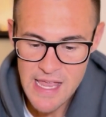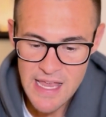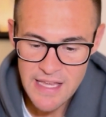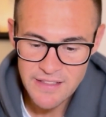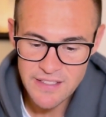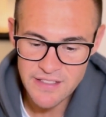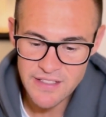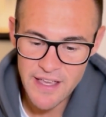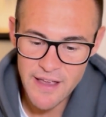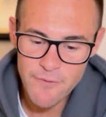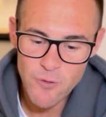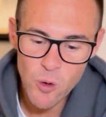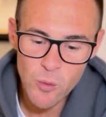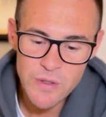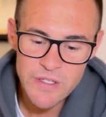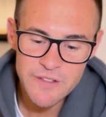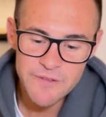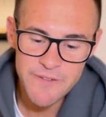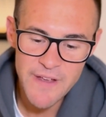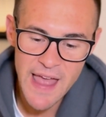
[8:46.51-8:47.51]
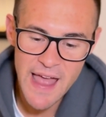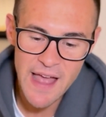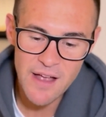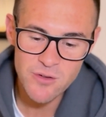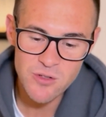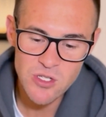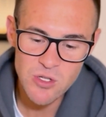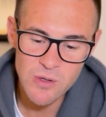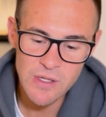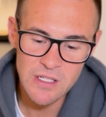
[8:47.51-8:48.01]
It says, "I've always
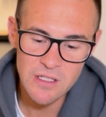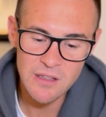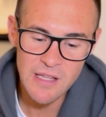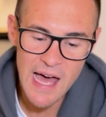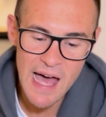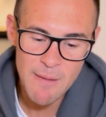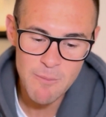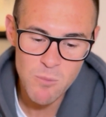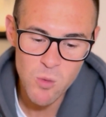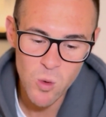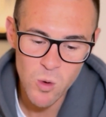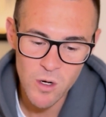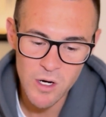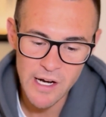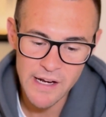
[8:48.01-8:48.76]
found you get a lot more